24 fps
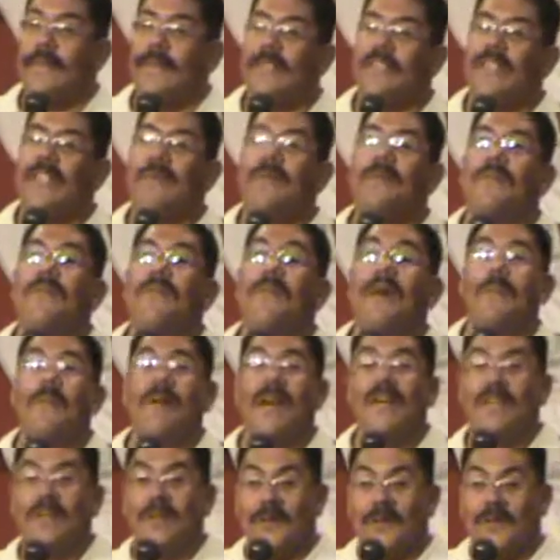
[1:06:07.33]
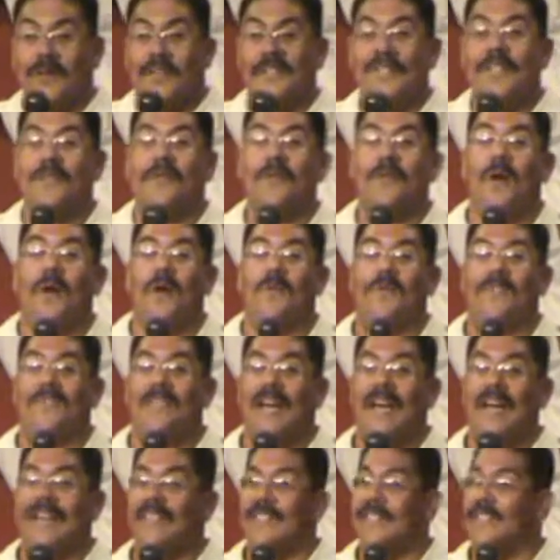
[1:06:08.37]
See, remember I told you there's road
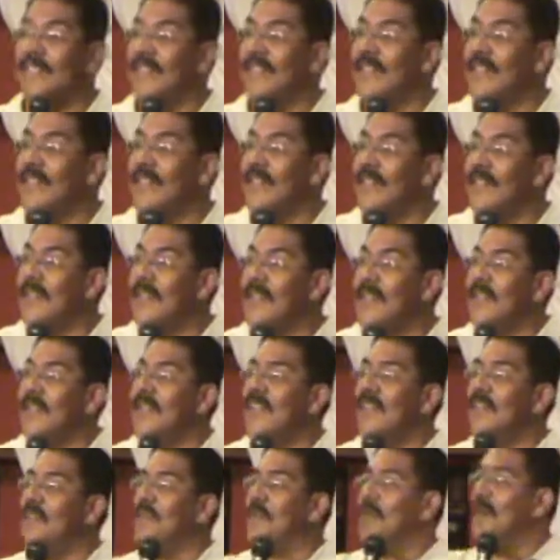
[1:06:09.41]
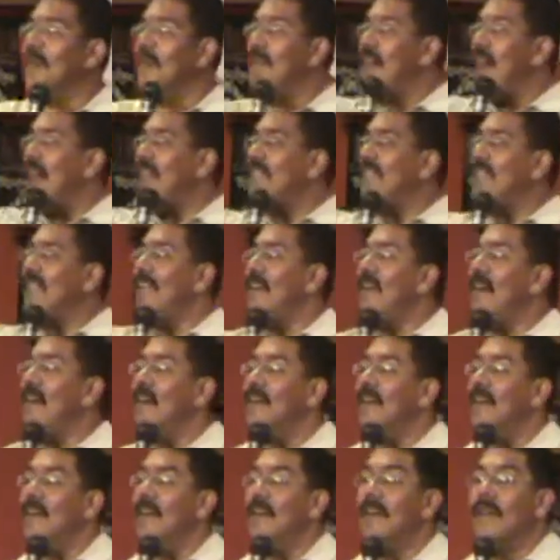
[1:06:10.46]
signs? Yeah. There's one right there.
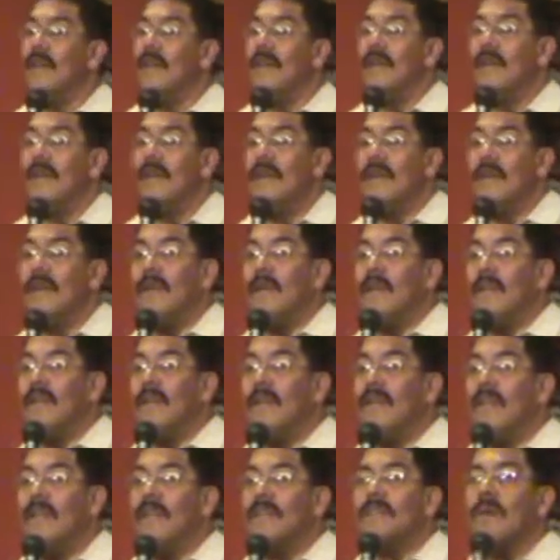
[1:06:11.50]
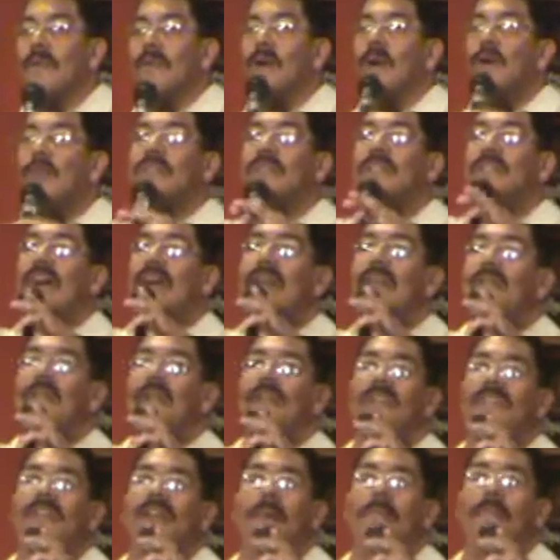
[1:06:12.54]
There's a road sign for
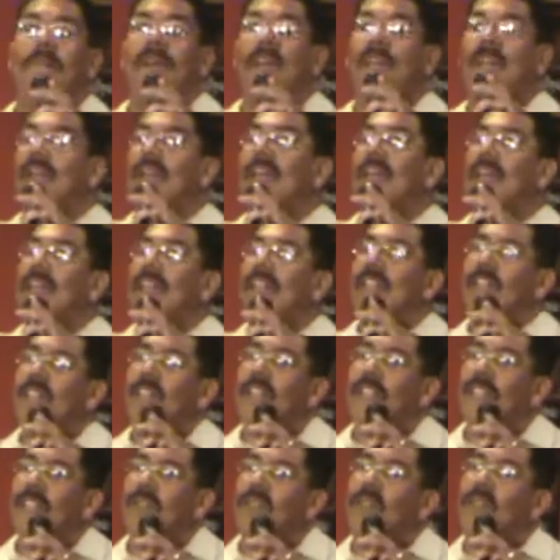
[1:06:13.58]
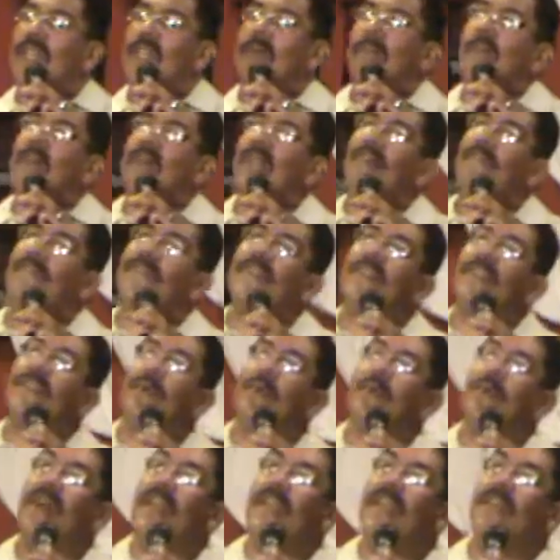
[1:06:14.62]
somebody that says you keep living
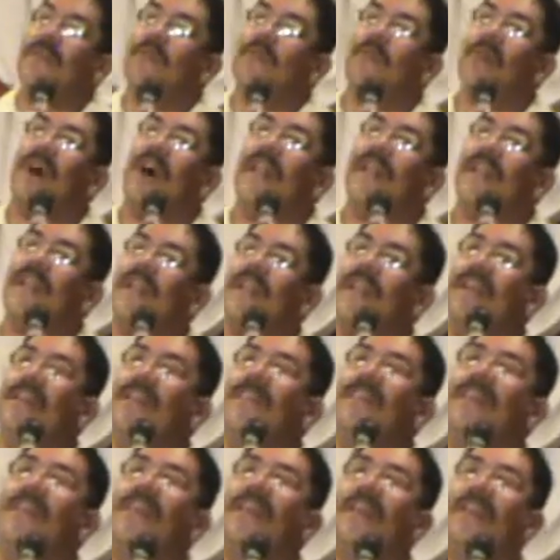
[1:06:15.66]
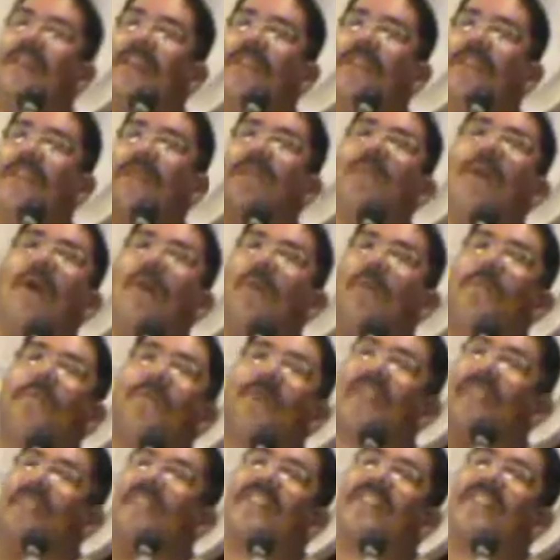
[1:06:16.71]
the way you want to live, you won't be